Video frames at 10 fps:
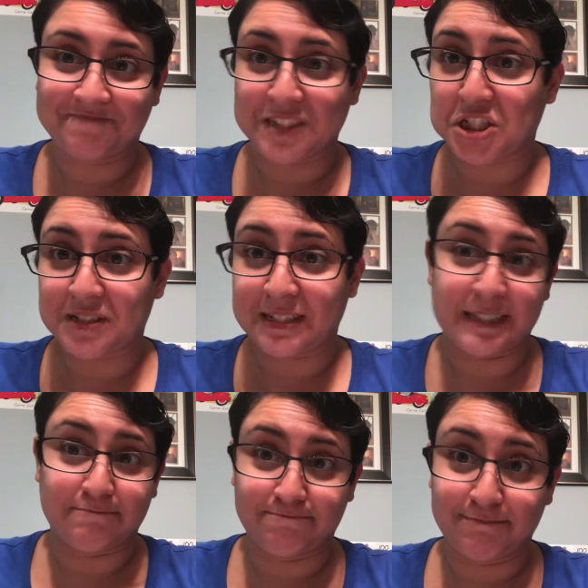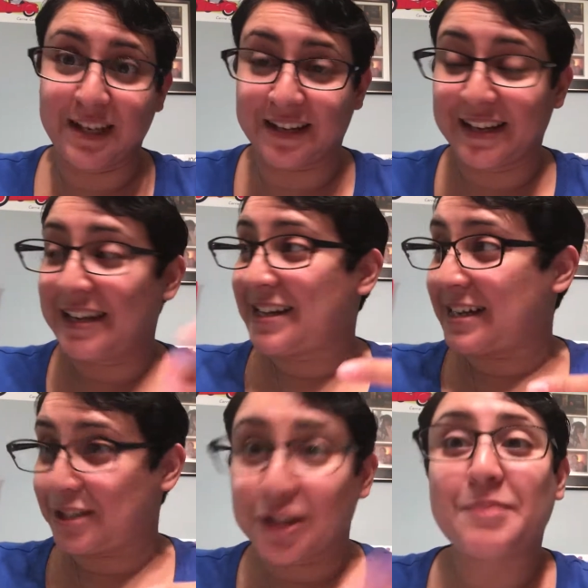I just did.
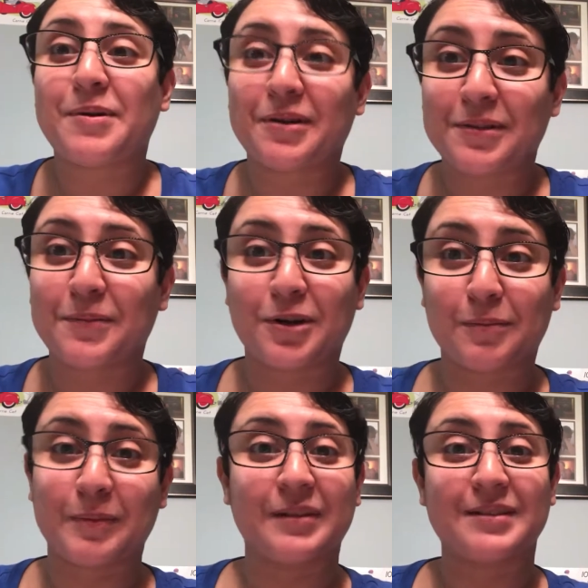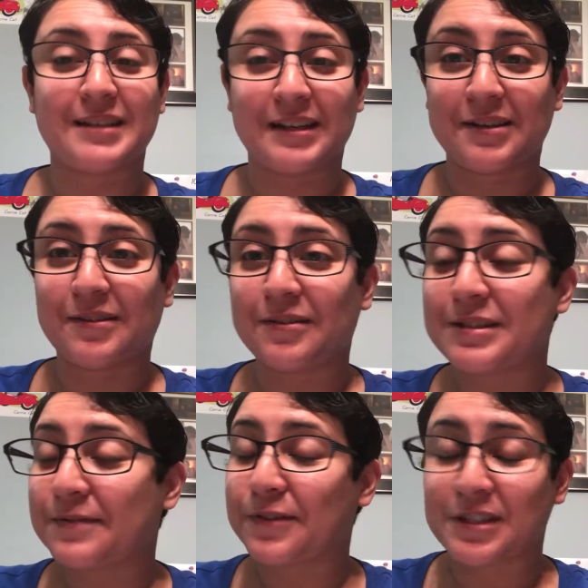I took apart the workbooks. I know
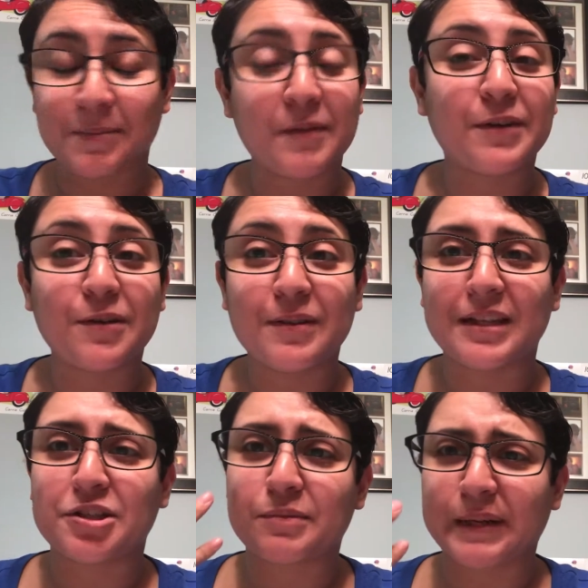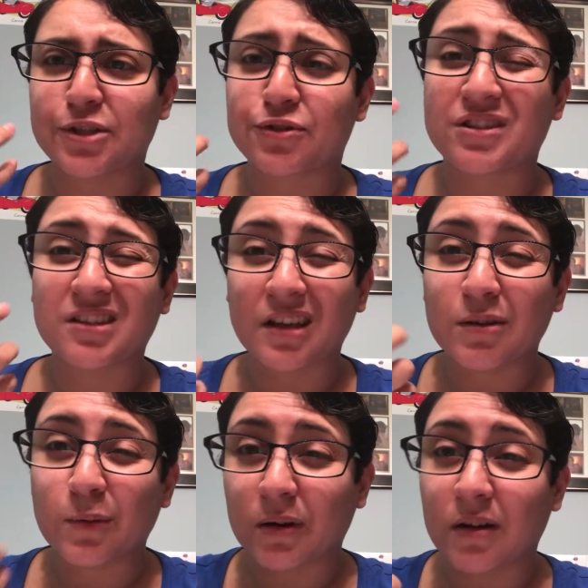for some of you that just makes your
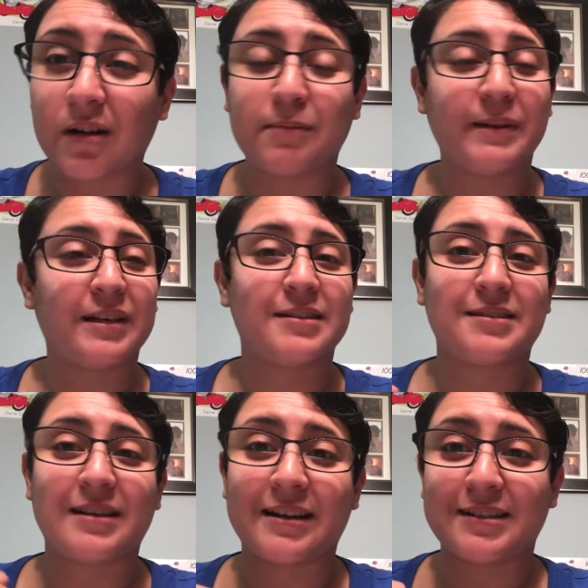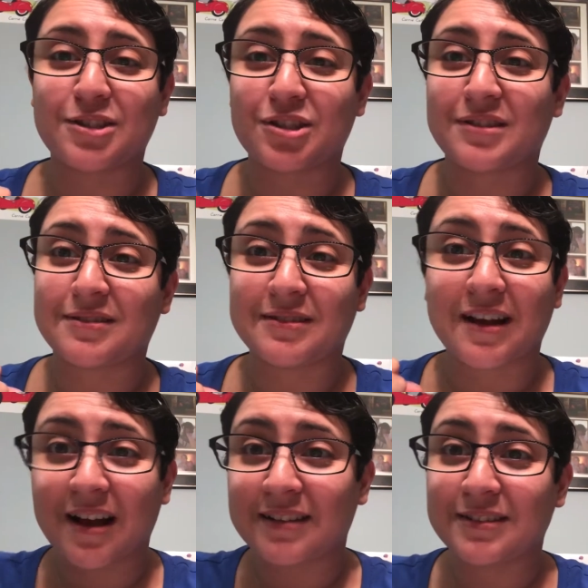skin crawl because that is just
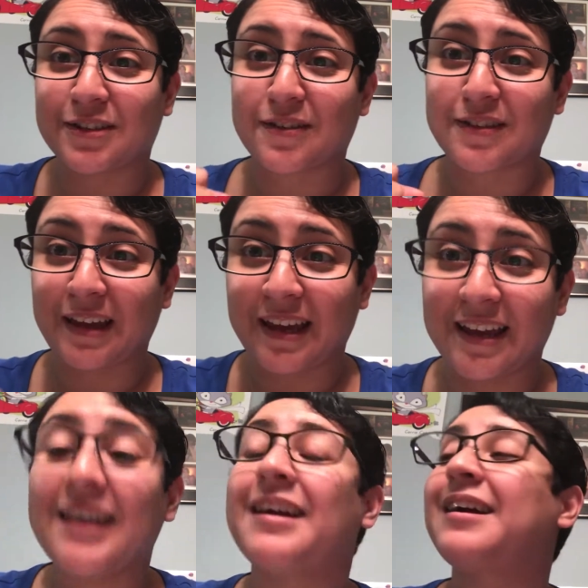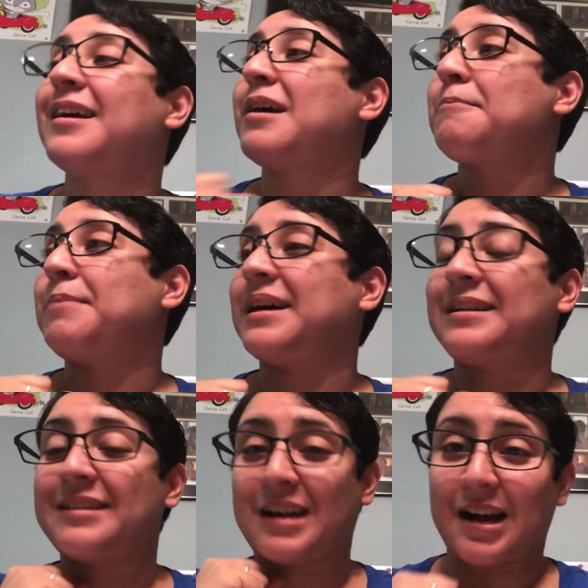not your thing,
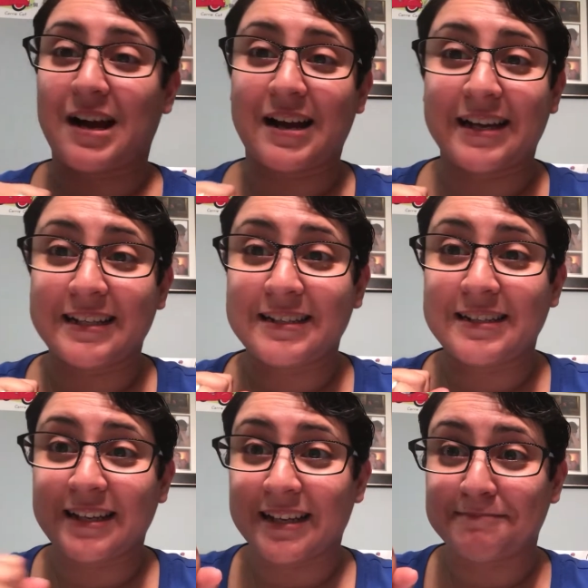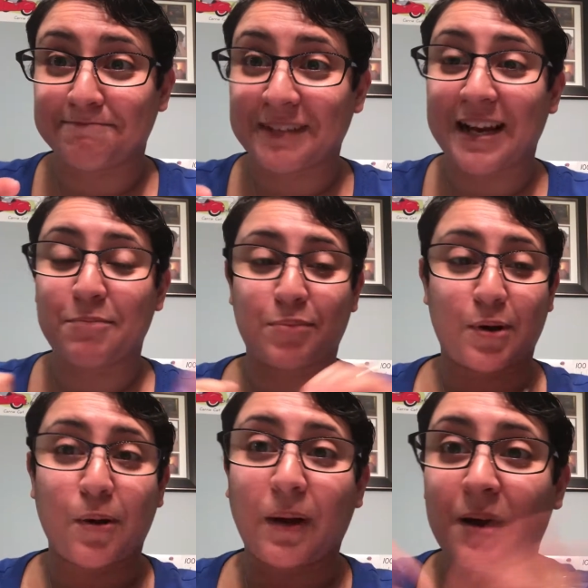but I dig it. I
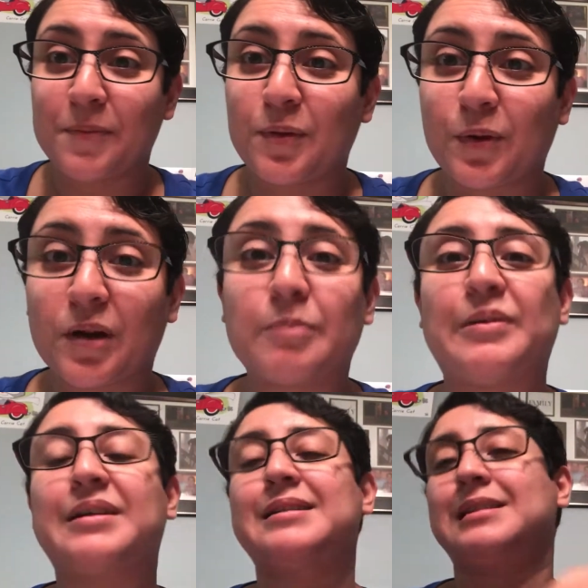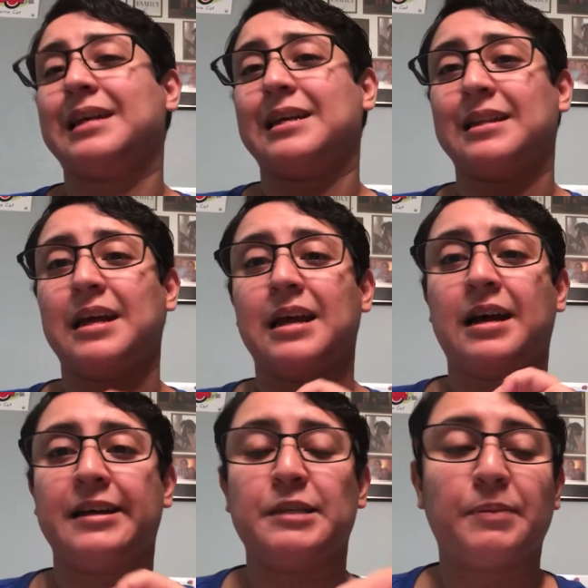broke up the workbooks and
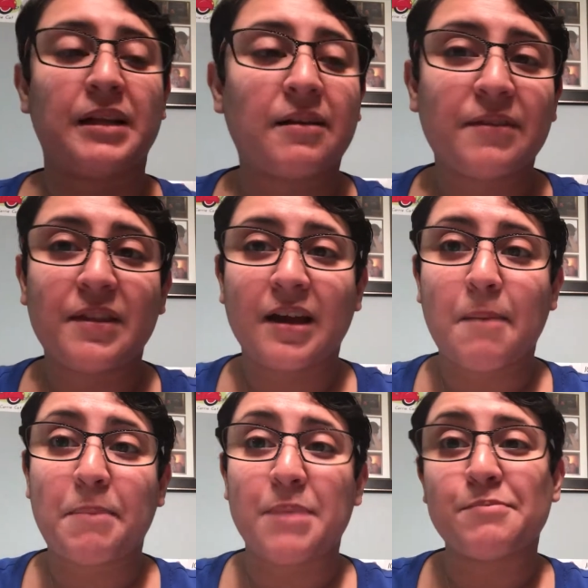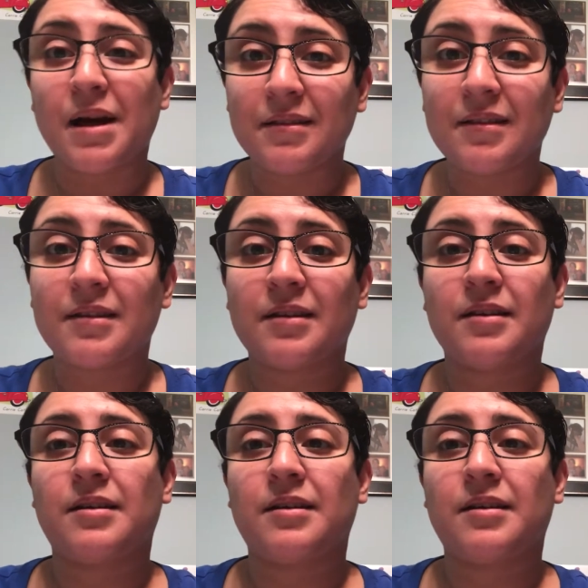I split everything up by month.